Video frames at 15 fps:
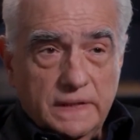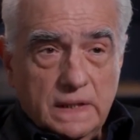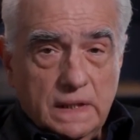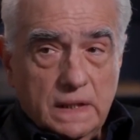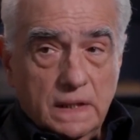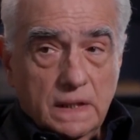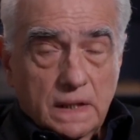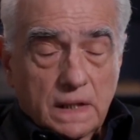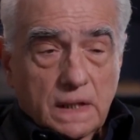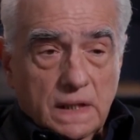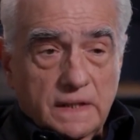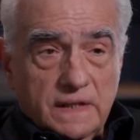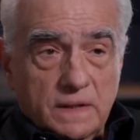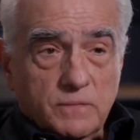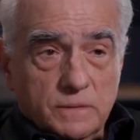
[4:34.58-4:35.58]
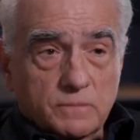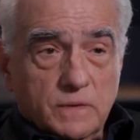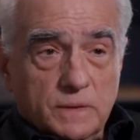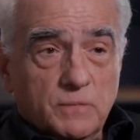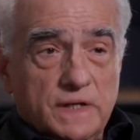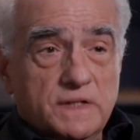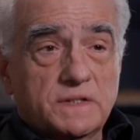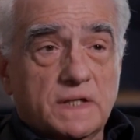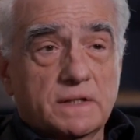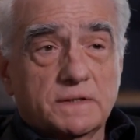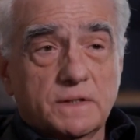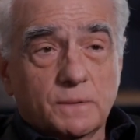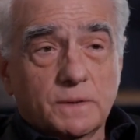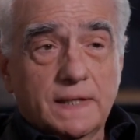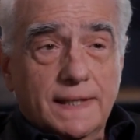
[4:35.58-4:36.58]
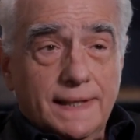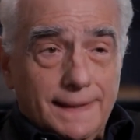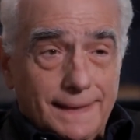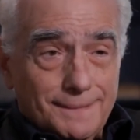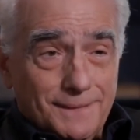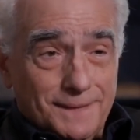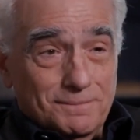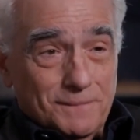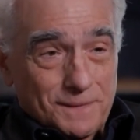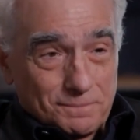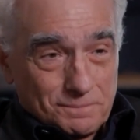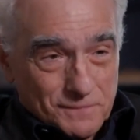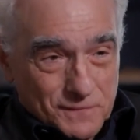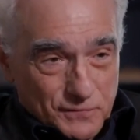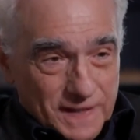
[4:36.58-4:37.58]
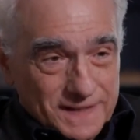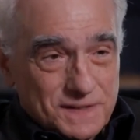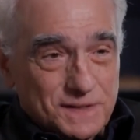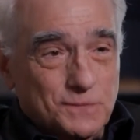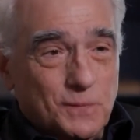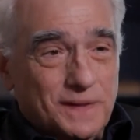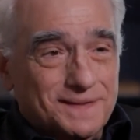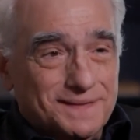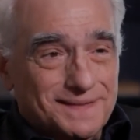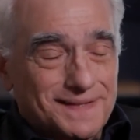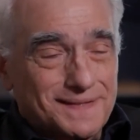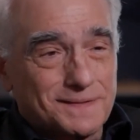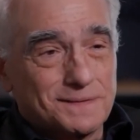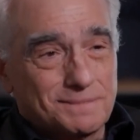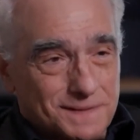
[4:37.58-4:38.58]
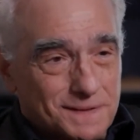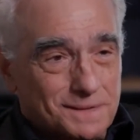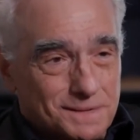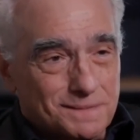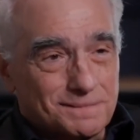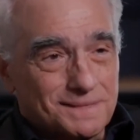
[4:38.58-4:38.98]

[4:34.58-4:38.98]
Yeah, I think one way he said it's okay when Francis went there to